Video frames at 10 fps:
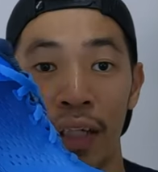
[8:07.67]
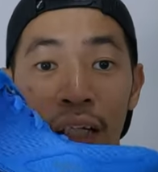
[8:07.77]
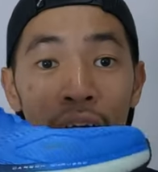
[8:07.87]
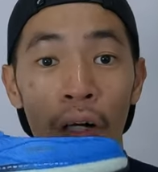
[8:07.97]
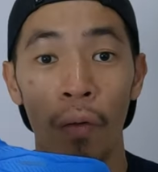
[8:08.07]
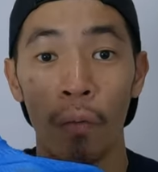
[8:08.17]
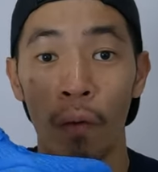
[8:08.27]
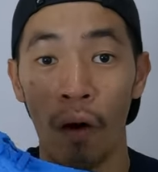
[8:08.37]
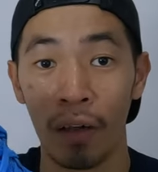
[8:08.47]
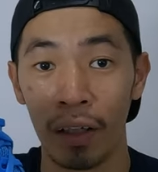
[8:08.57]
the
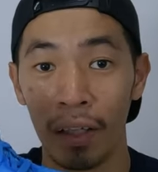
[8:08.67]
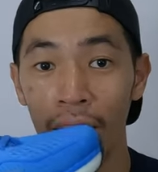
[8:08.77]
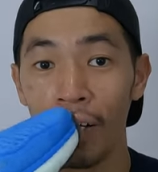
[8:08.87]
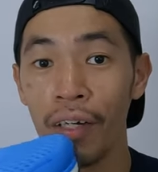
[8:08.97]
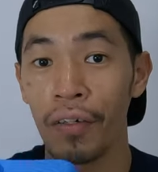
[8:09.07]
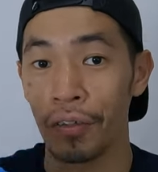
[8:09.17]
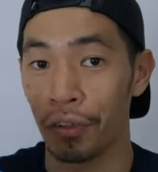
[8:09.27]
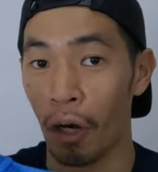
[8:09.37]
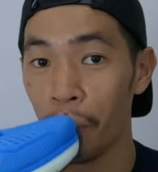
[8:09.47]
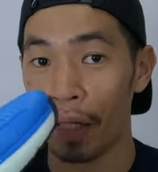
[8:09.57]
rocker
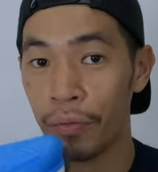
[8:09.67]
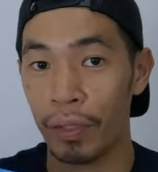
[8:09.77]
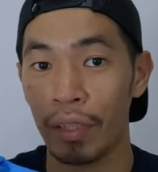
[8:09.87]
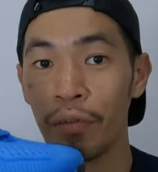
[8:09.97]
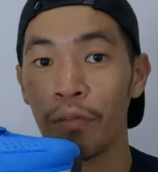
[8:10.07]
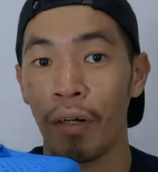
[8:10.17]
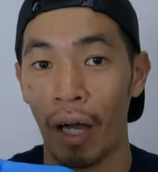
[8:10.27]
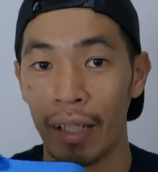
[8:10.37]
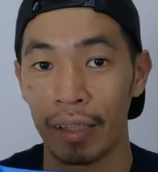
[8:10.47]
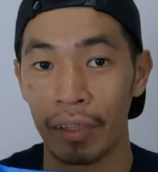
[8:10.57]
geometry
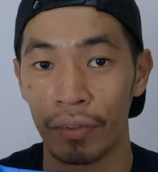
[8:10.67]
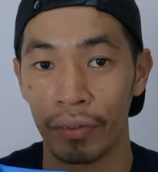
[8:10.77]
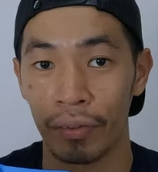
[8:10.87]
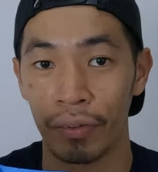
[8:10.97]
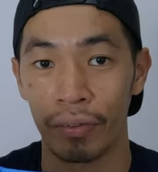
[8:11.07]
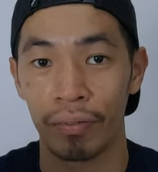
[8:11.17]
at the shoes.